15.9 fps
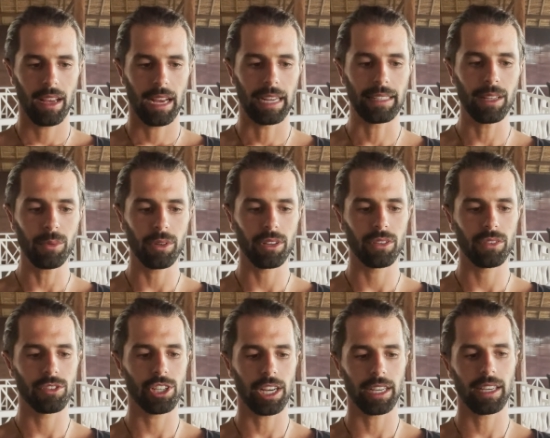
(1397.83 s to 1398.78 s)
And then we're going to
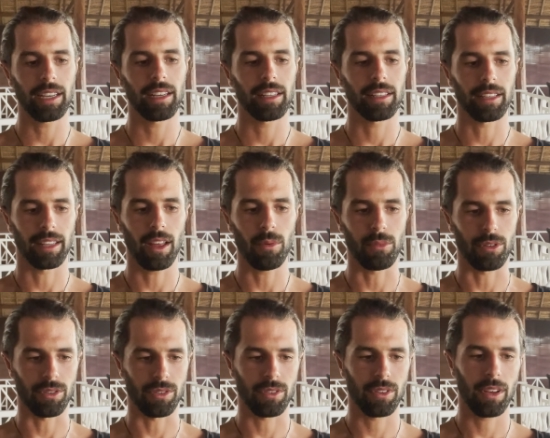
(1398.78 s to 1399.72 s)
check the
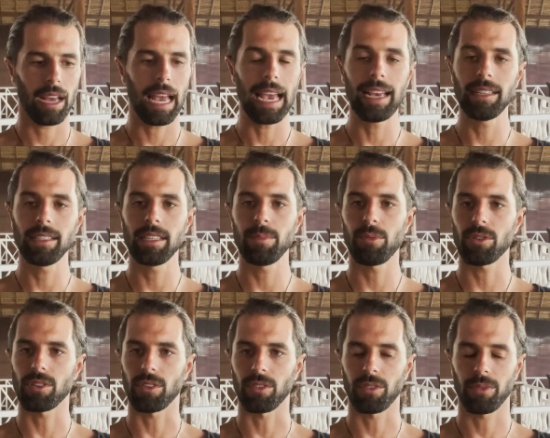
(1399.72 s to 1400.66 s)
numbers.
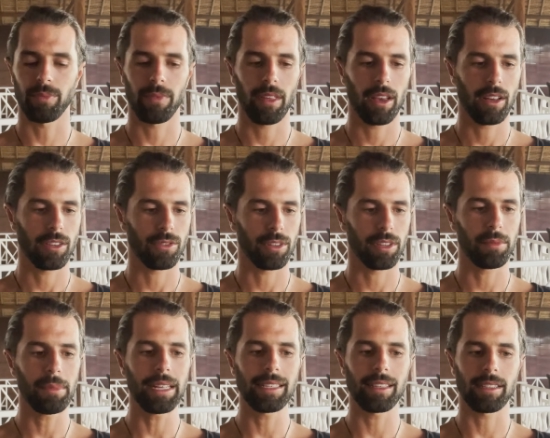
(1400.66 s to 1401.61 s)
80%. So it
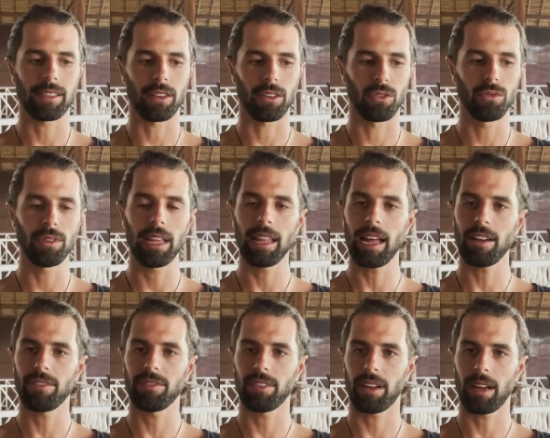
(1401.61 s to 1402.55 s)
means it's a good
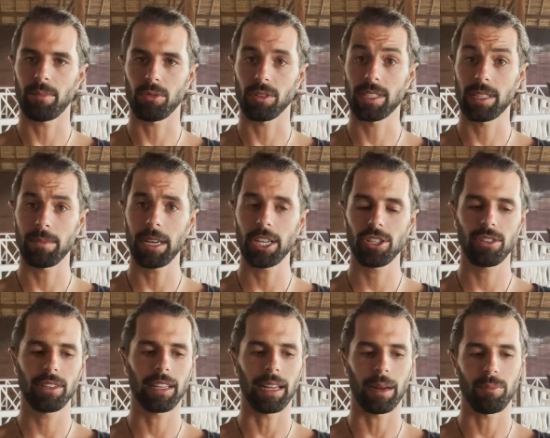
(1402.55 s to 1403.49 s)
enough
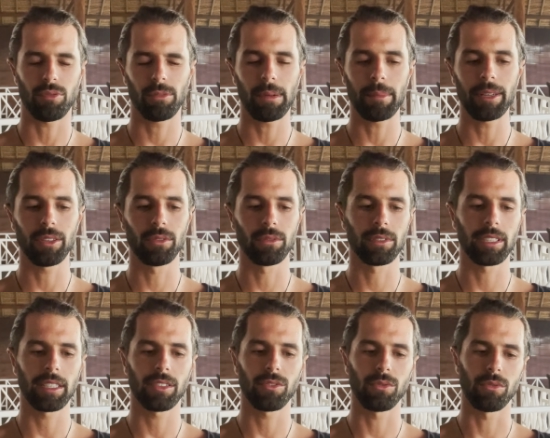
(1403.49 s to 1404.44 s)
approximation that I probably don't
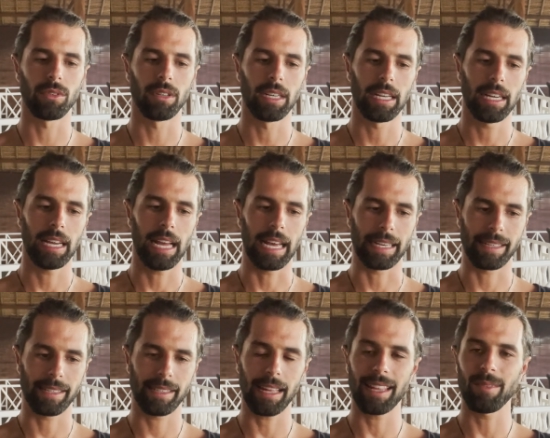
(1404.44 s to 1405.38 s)
need to
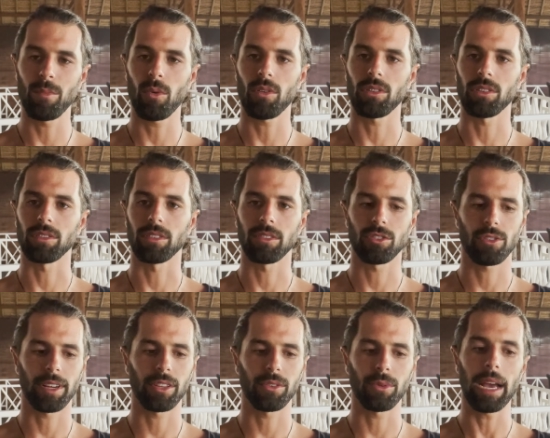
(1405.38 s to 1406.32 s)
extend more on
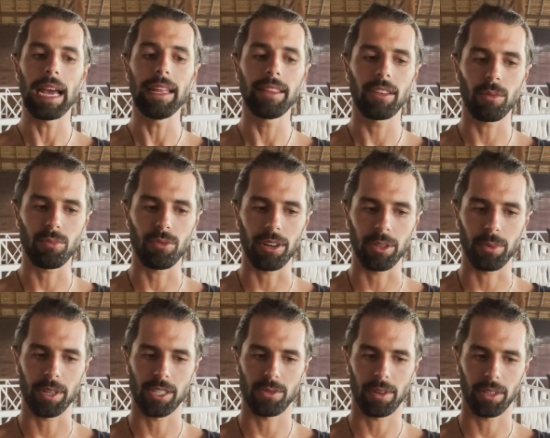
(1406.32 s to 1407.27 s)
trying to interpret
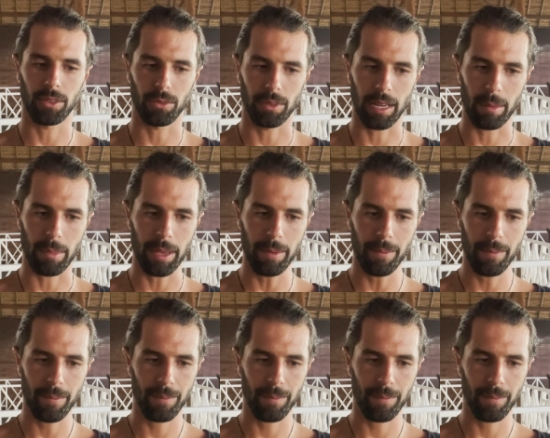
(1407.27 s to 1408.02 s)
what it's trying to tell me.